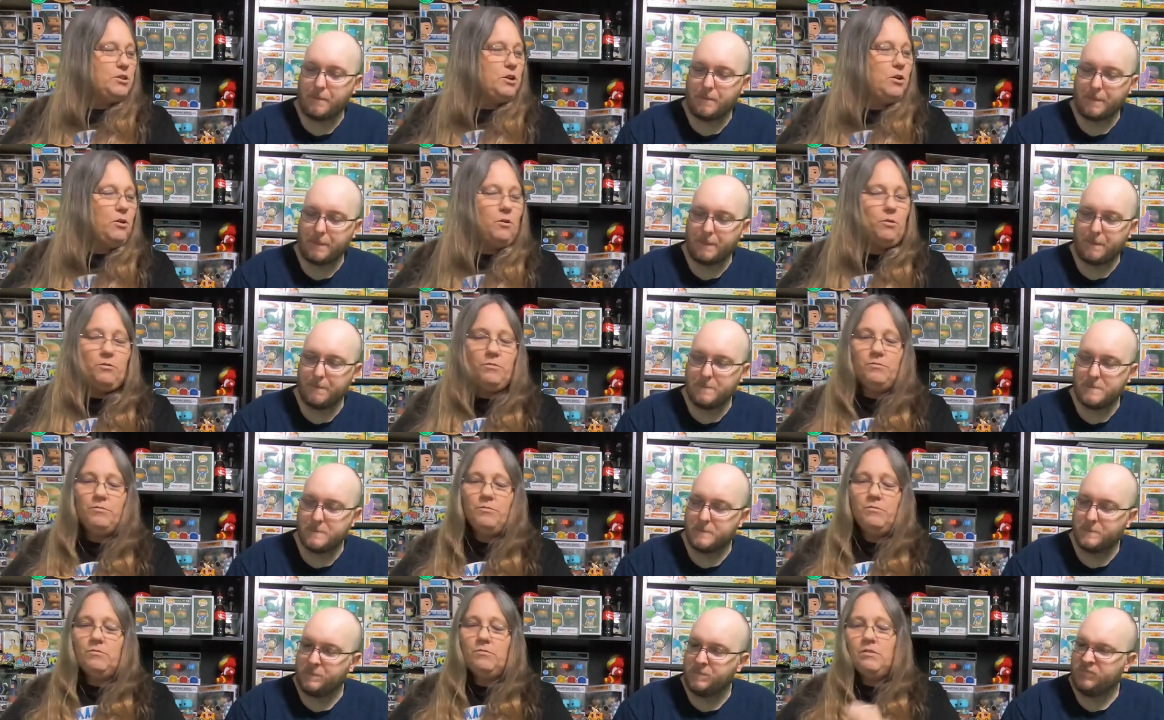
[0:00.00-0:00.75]
Speaker 1: So,
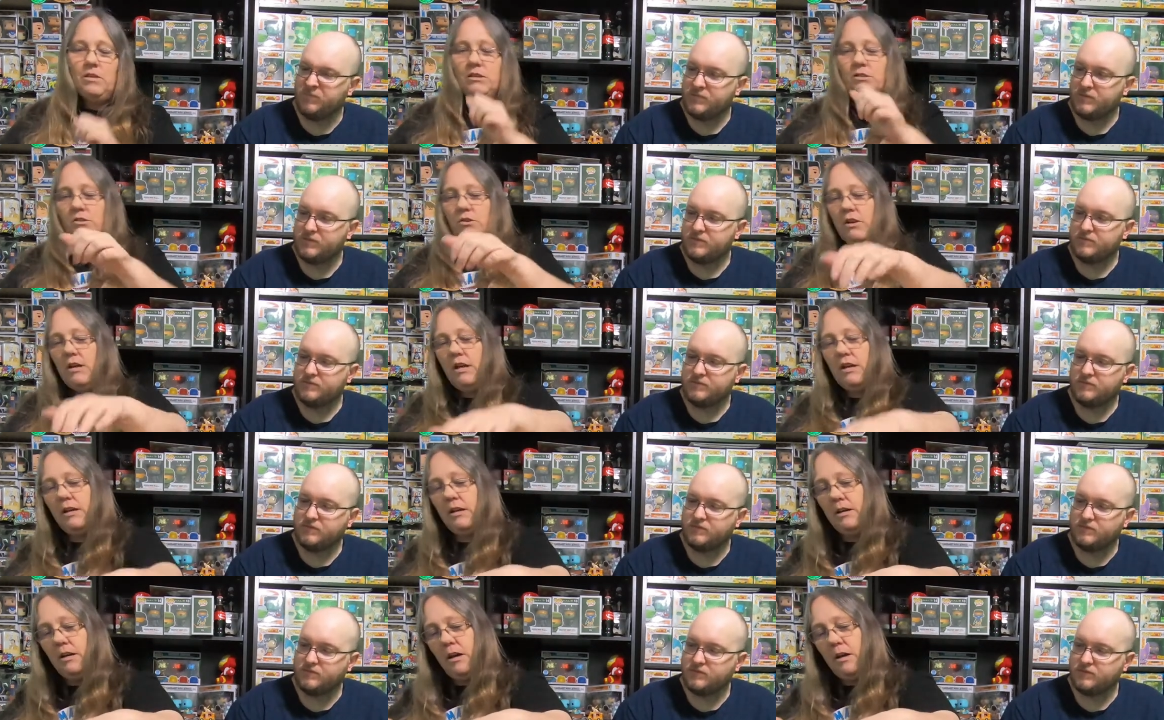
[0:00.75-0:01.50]
let's go ahead
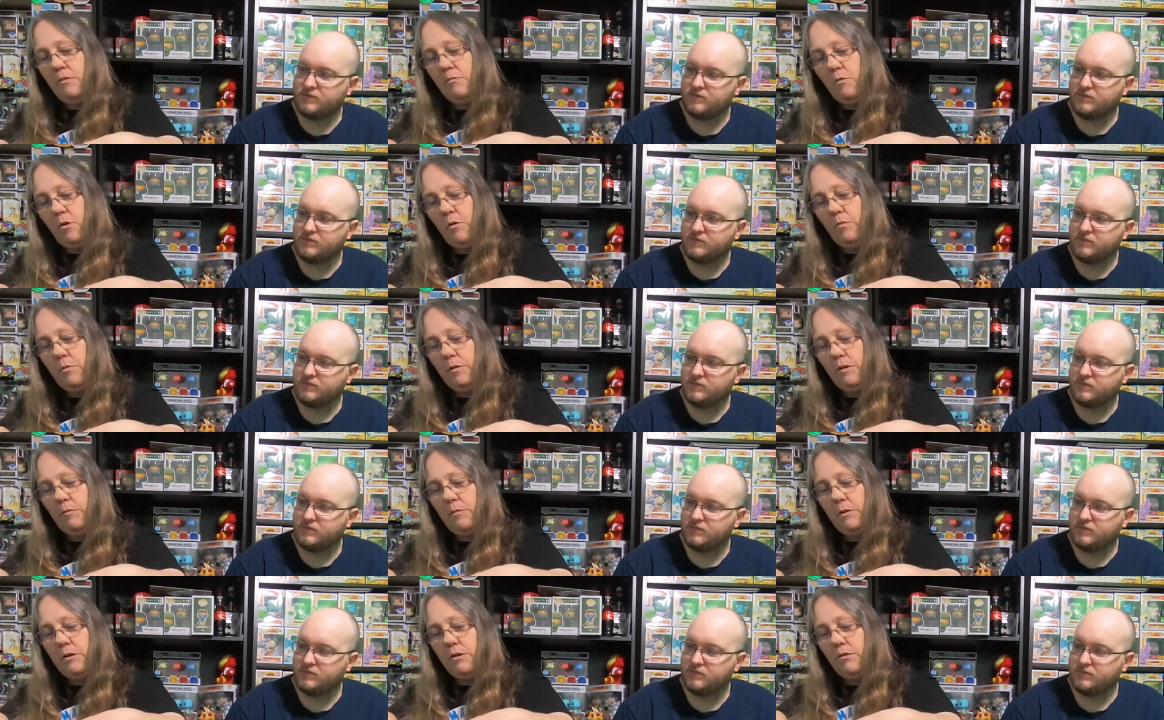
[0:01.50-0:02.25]
and cut them
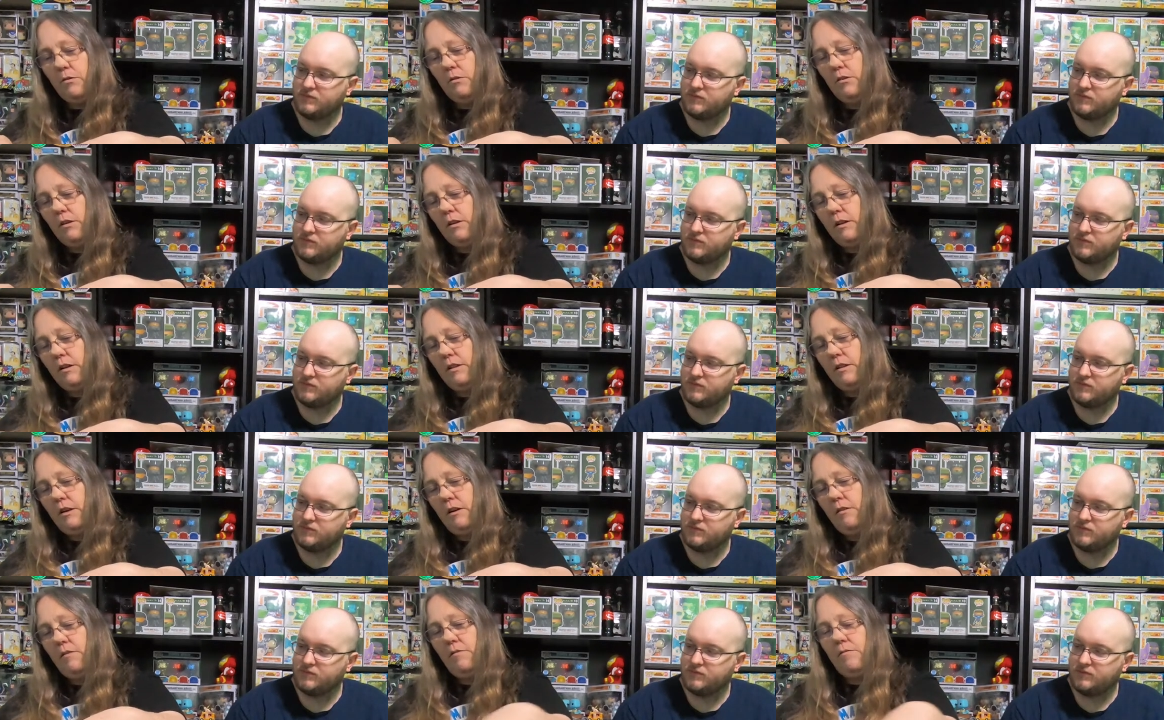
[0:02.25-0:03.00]
open, but don't look in
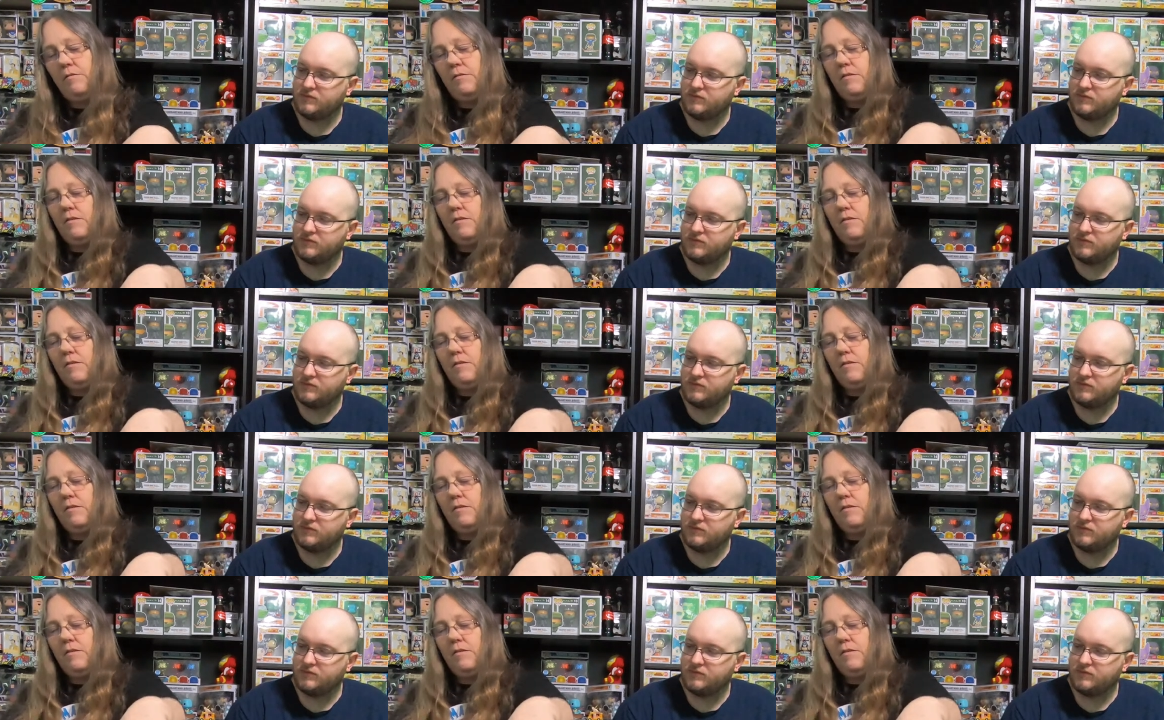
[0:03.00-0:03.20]
there.